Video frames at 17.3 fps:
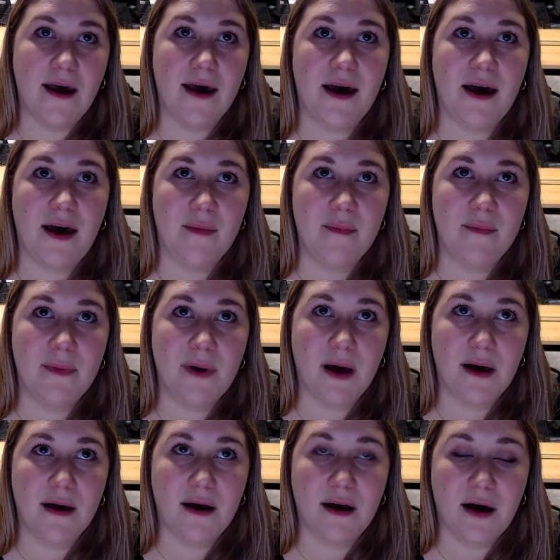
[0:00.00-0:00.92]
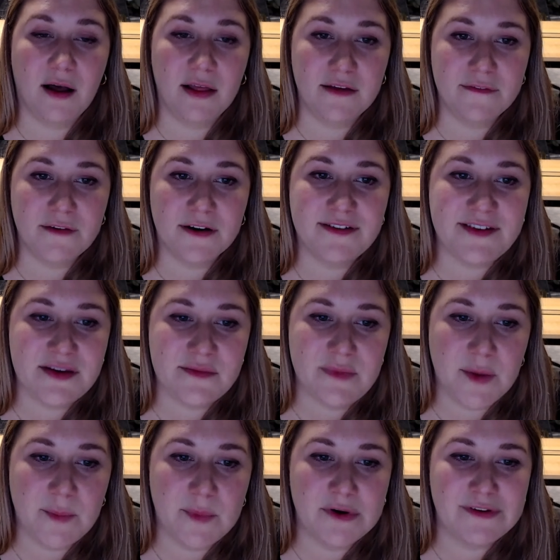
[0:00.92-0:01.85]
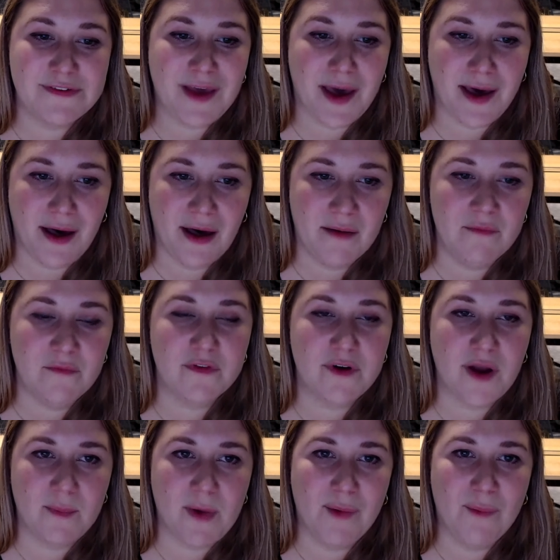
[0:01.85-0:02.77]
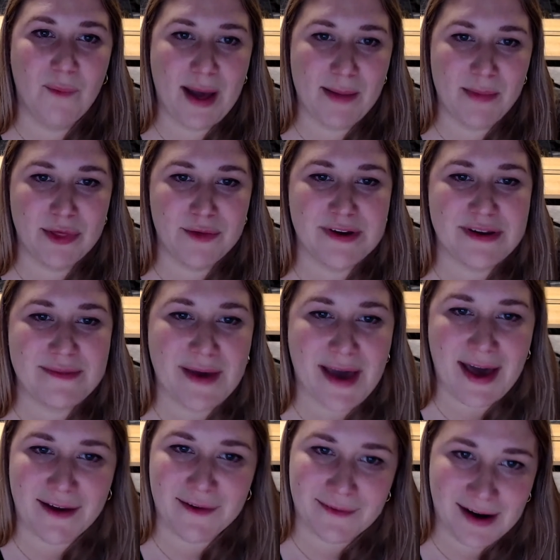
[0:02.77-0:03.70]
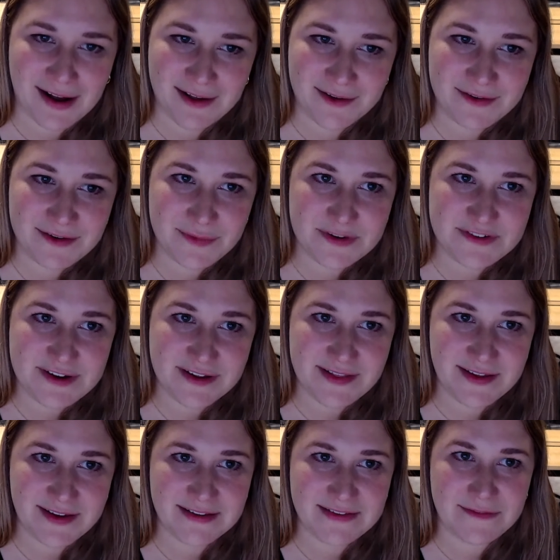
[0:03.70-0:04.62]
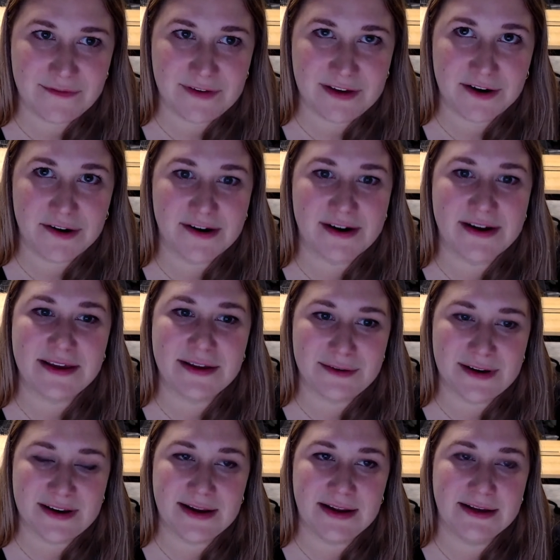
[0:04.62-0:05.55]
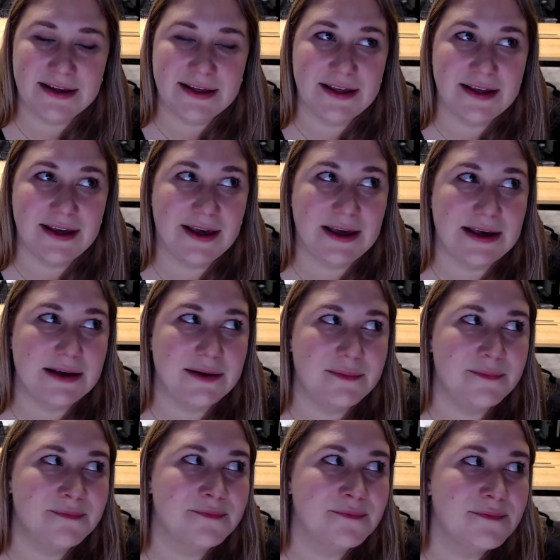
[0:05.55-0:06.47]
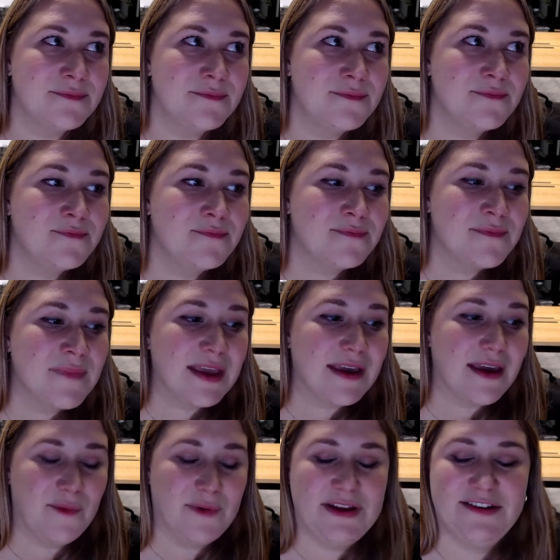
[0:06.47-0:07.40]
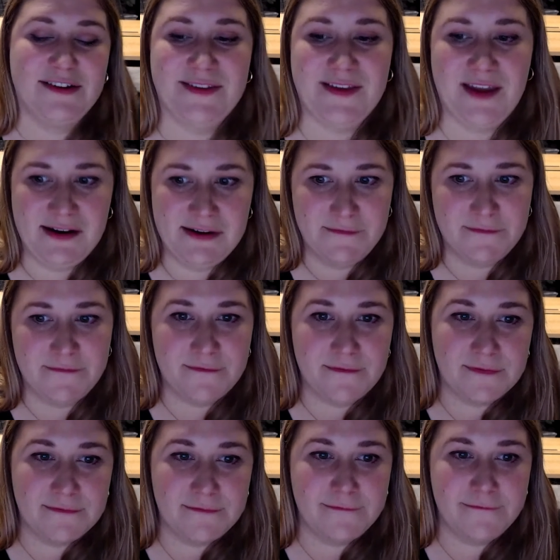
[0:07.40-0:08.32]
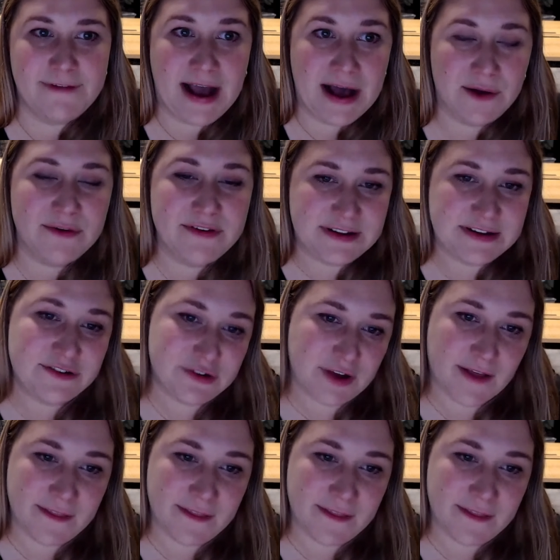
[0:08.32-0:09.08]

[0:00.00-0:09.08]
All of our team members come from a Web3 background, which I think is very unique. And we just kind of found each